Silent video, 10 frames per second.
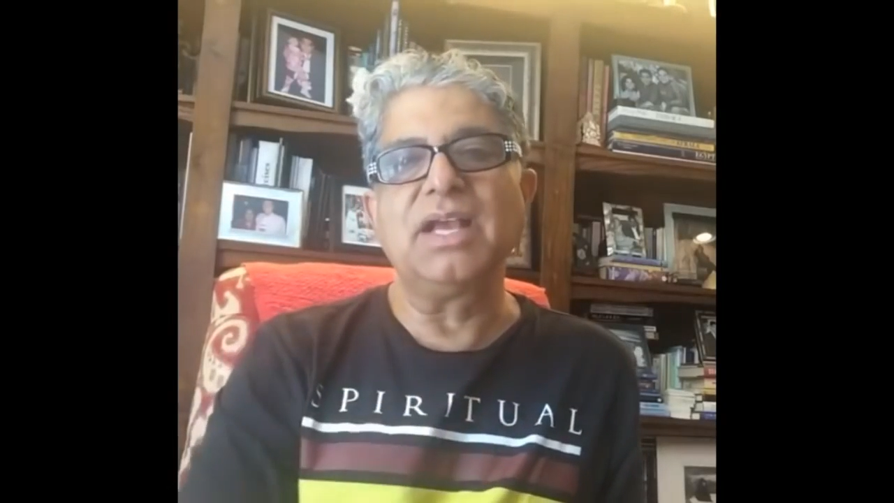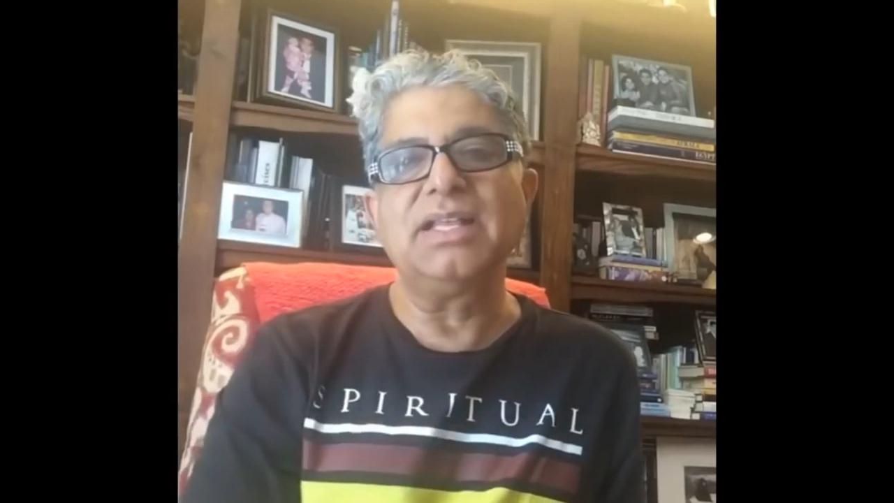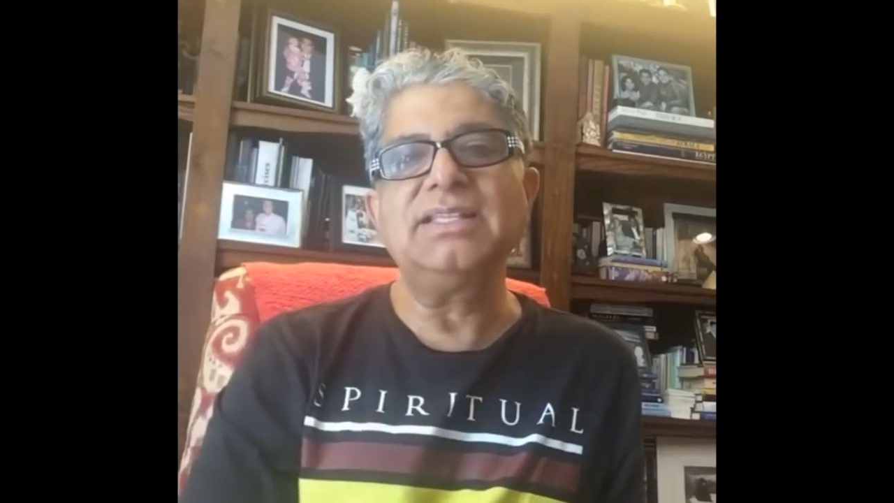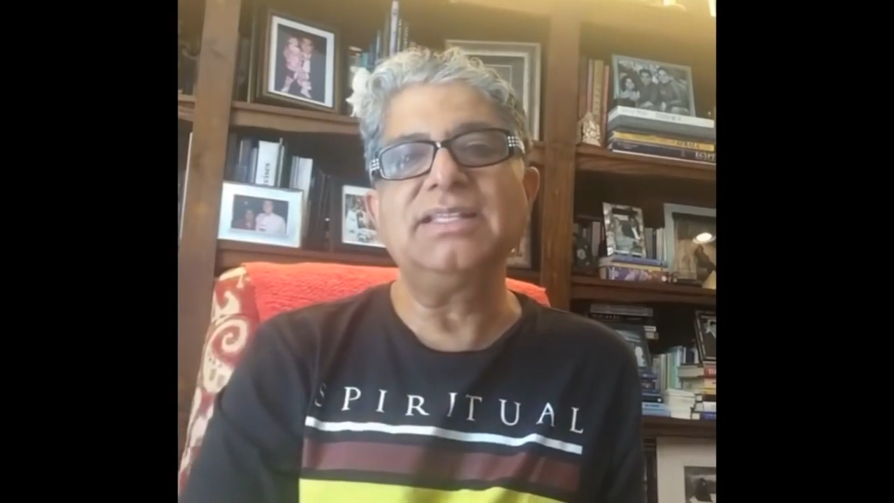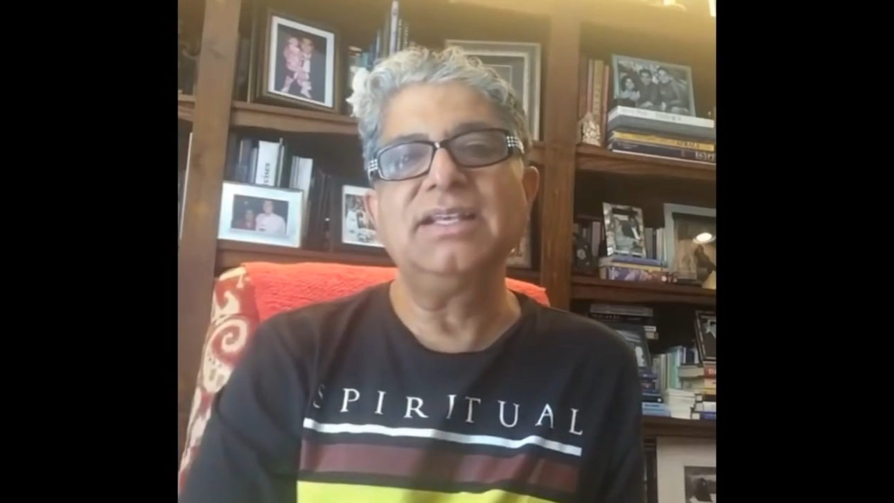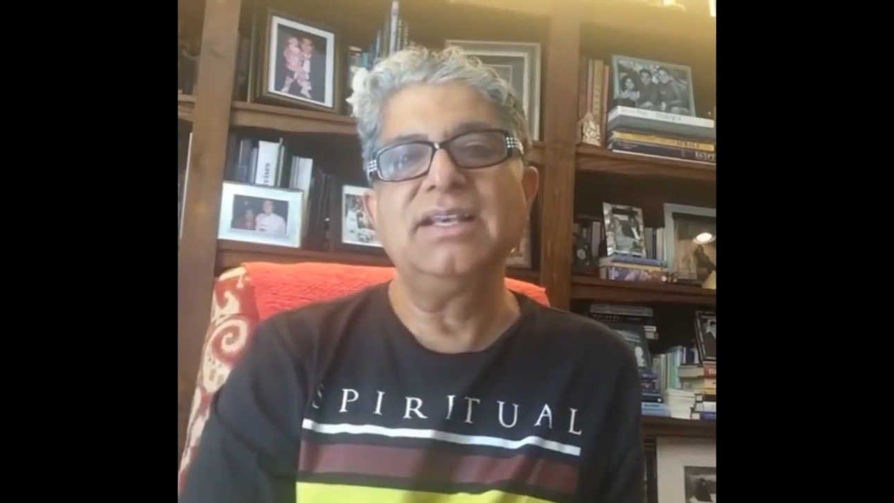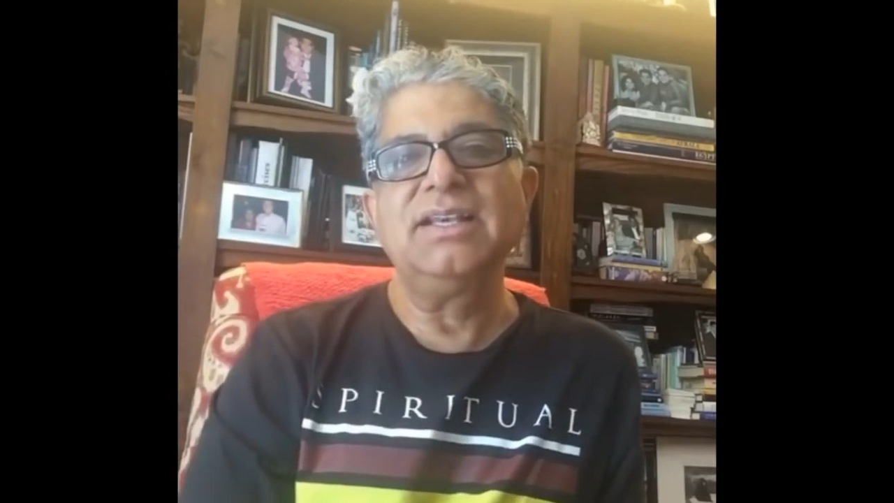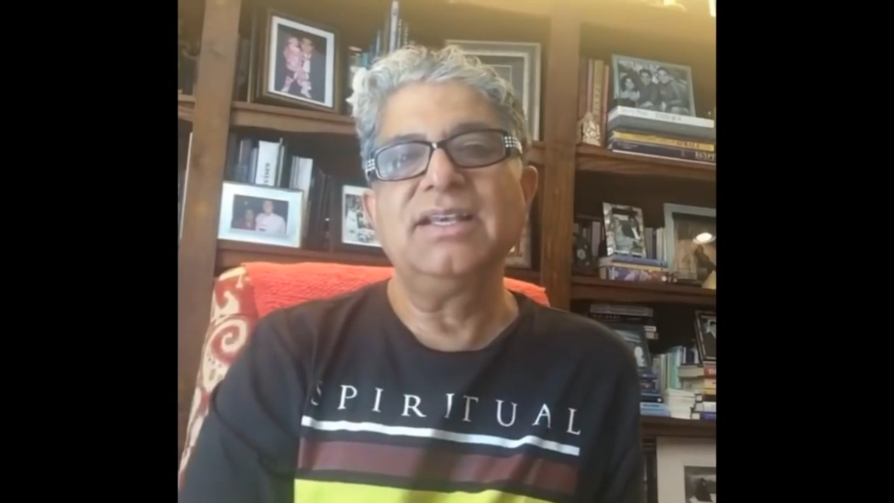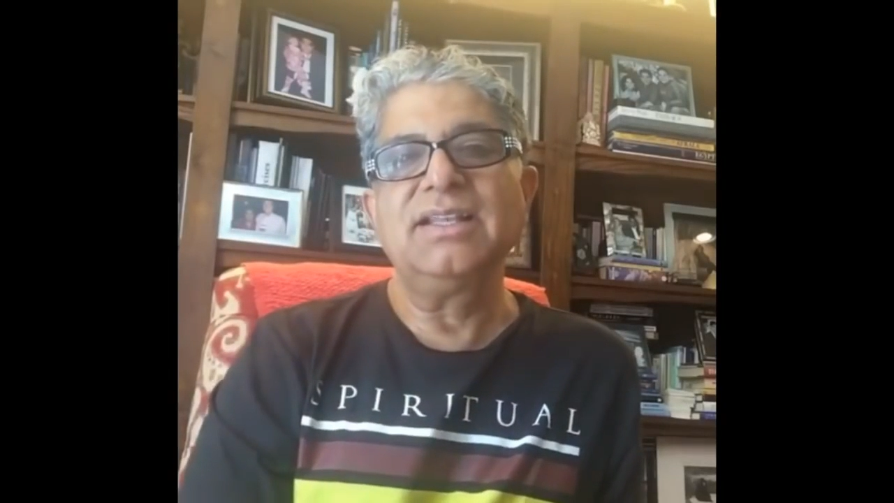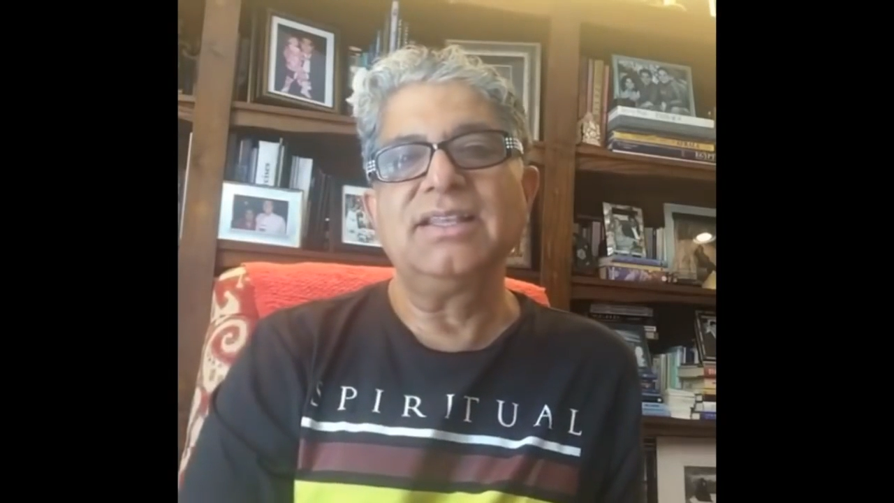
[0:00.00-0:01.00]
minds
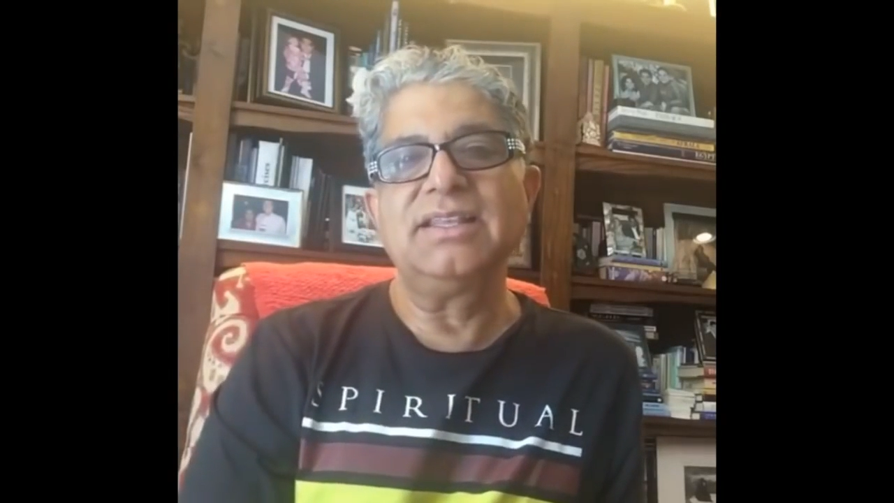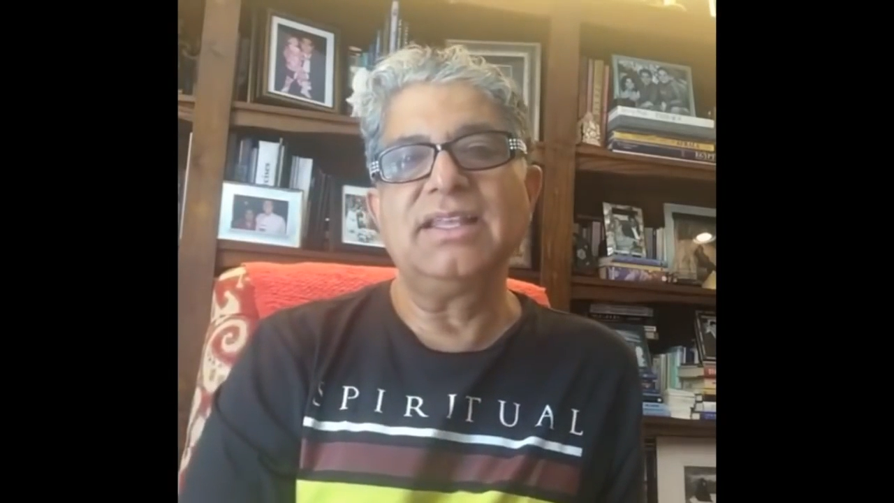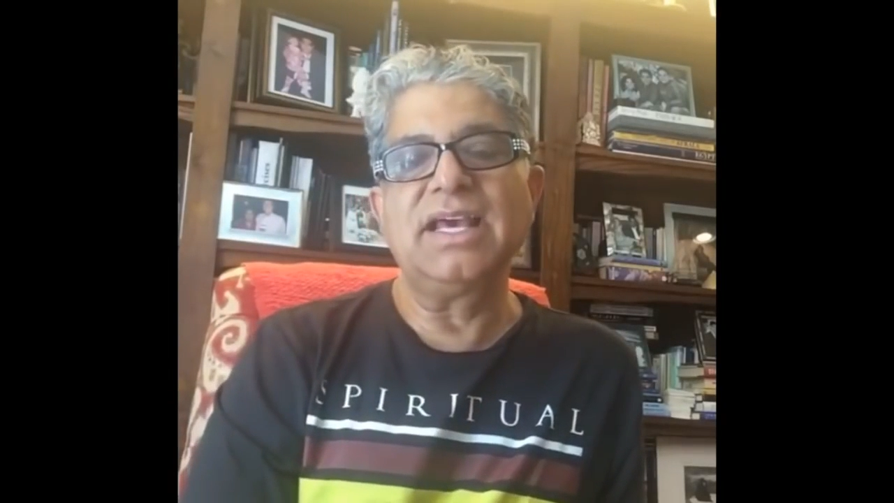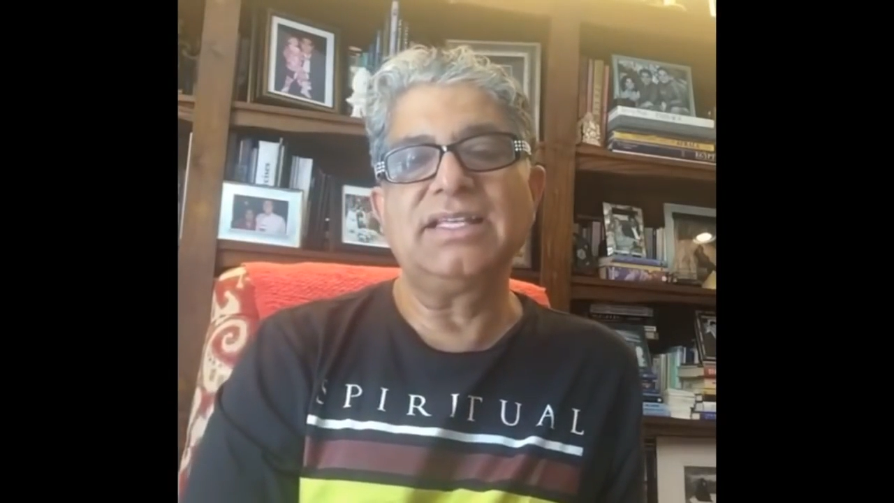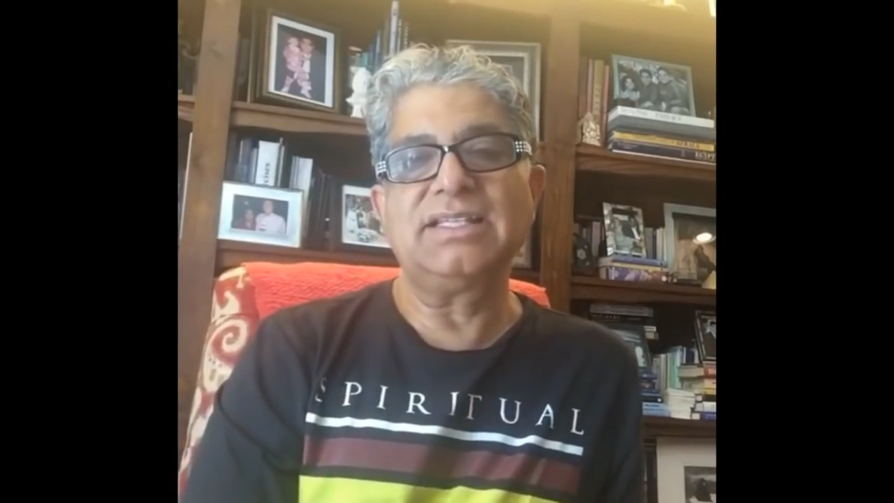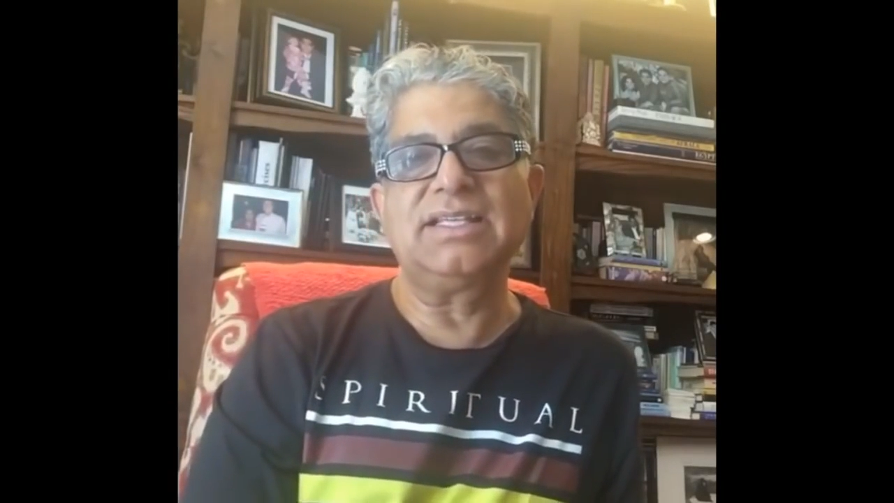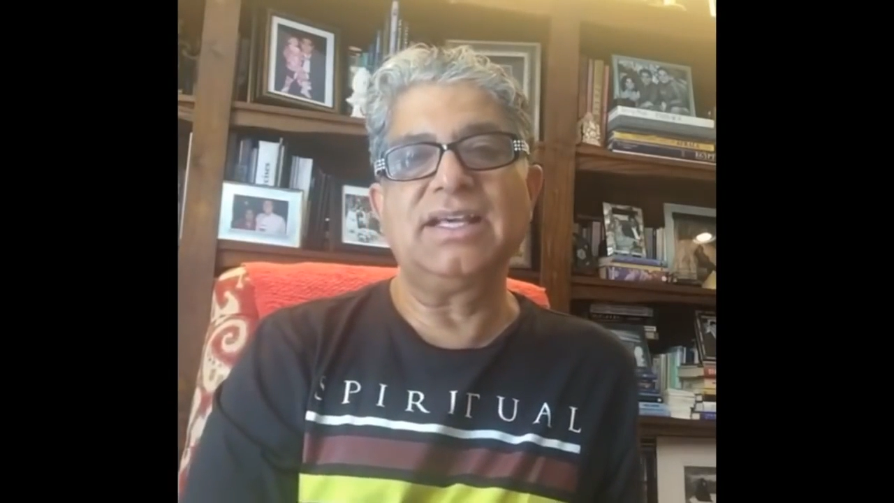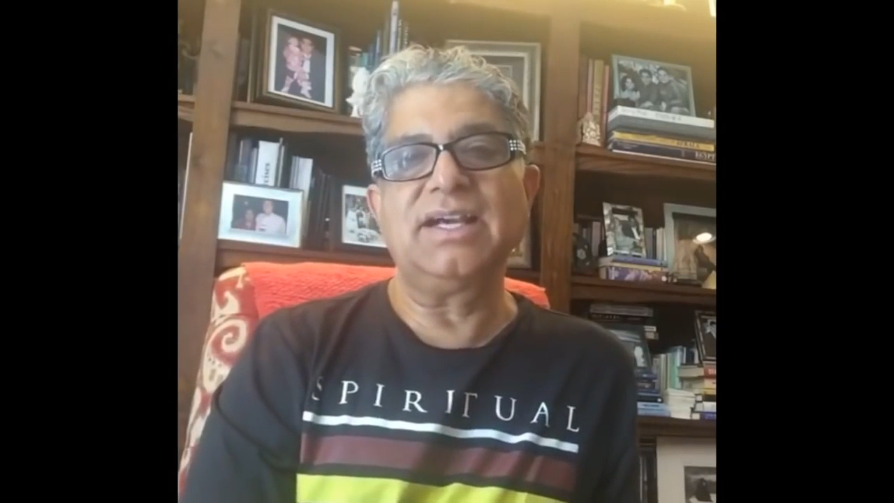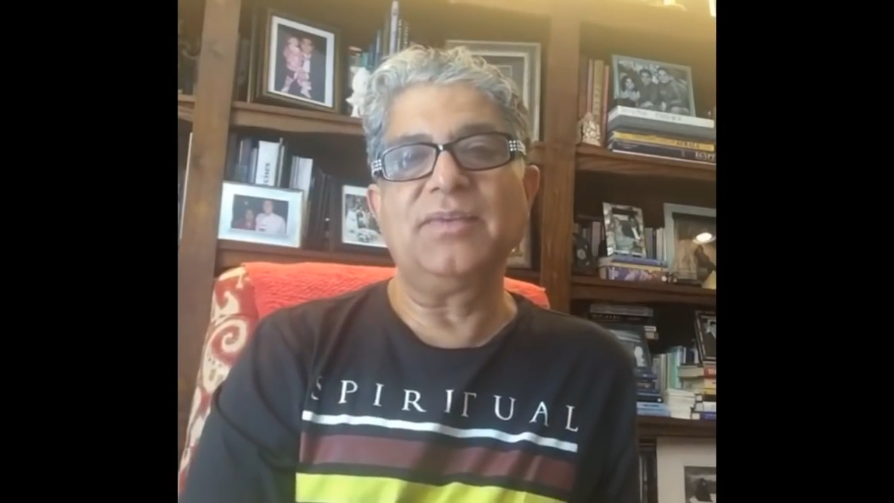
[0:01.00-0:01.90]
that